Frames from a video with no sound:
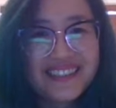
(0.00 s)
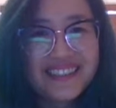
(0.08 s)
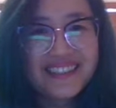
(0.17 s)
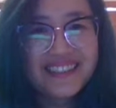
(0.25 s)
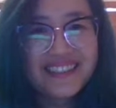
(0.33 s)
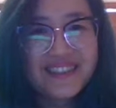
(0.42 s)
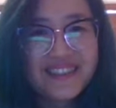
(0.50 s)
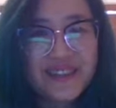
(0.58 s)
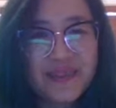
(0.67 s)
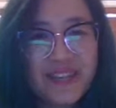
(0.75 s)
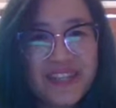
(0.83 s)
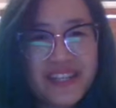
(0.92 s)
So it's got the
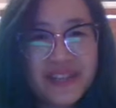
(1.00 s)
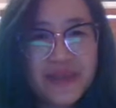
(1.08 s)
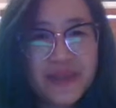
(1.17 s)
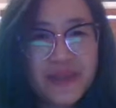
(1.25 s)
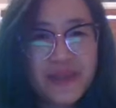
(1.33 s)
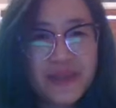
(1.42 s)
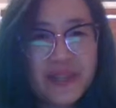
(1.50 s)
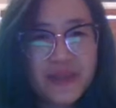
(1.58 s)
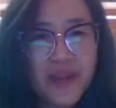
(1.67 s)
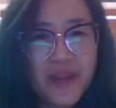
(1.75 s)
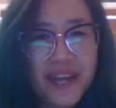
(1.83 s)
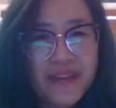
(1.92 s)
pressure, and you're talking about the
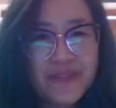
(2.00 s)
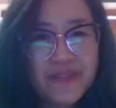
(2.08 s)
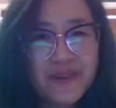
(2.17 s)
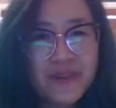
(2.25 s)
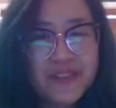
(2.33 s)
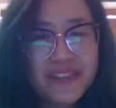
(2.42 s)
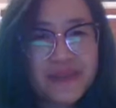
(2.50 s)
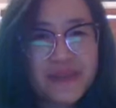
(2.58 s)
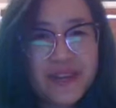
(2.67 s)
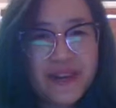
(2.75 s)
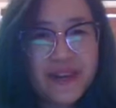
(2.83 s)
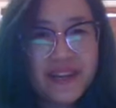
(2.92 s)
wave forms as
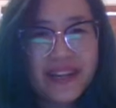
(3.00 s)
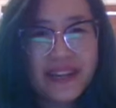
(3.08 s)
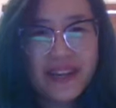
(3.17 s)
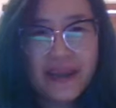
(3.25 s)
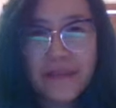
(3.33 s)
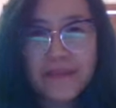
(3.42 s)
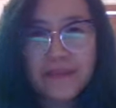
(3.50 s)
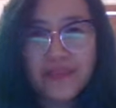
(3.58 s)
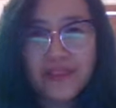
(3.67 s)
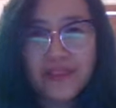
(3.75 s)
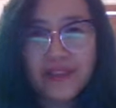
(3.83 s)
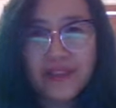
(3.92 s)
well.
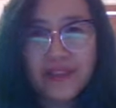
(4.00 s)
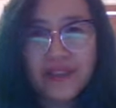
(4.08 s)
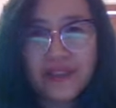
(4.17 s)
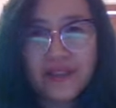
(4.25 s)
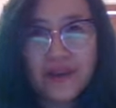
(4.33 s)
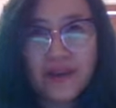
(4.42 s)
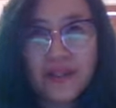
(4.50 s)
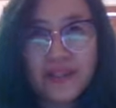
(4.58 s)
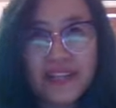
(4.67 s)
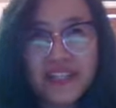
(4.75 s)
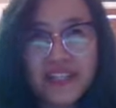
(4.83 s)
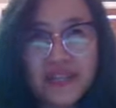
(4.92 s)
On
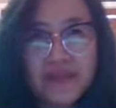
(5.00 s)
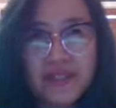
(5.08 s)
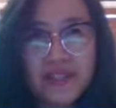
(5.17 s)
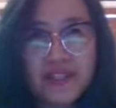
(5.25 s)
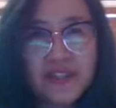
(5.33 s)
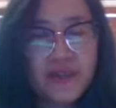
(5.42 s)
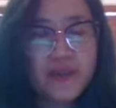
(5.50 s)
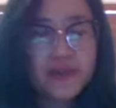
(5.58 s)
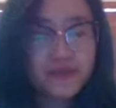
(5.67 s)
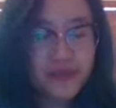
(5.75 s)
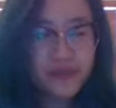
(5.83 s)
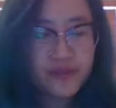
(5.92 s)
that ship that you showed
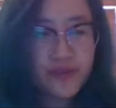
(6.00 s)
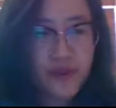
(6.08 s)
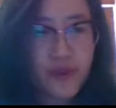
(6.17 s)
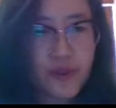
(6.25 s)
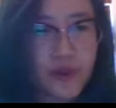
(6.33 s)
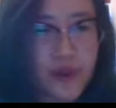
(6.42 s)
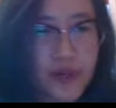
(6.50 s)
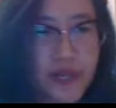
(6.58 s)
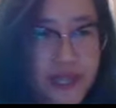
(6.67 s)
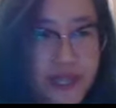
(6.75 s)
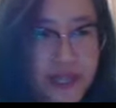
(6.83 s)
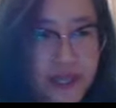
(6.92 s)
before,
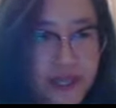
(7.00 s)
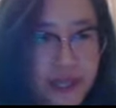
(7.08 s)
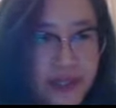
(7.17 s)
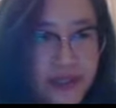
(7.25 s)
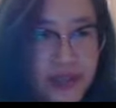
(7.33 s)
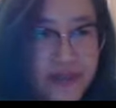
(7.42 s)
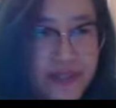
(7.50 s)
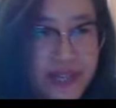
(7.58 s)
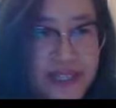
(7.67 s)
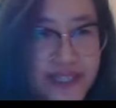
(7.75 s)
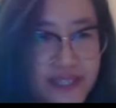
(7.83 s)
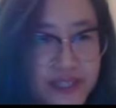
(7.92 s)
do you have an
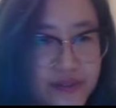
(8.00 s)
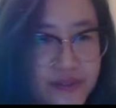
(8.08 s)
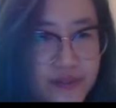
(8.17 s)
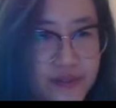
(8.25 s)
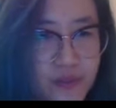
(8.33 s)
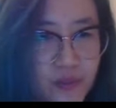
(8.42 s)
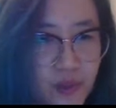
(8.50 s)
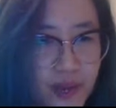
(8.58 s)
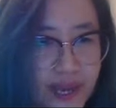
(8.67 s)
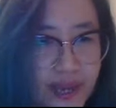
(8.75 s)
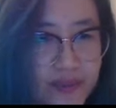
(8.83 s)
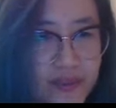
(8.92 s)
idea of quite
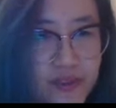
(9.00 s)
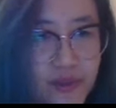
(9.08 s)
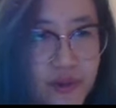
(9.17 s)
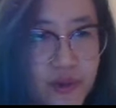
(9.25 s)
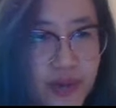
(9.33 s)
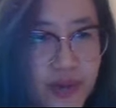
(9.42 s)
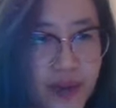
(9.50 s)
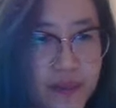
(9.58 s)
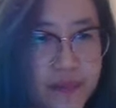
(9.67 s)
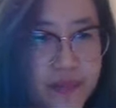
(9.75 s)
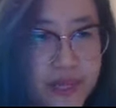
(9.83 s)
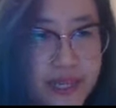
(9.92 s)
how strong or how
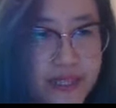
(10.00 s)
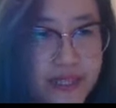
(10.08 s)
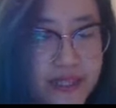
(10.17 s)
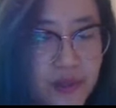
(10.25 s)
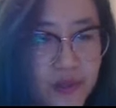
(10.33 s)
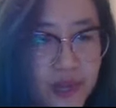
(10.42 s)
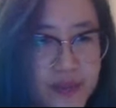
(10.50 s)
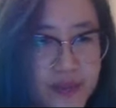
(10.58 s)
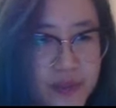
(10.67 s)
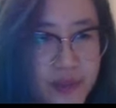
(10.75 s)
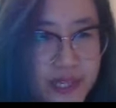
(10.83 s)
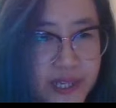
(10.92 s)
big the waves we're
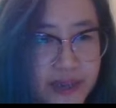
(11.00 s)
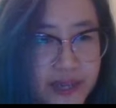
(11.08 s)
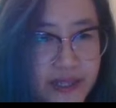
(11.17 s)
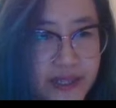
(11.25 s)
talking about?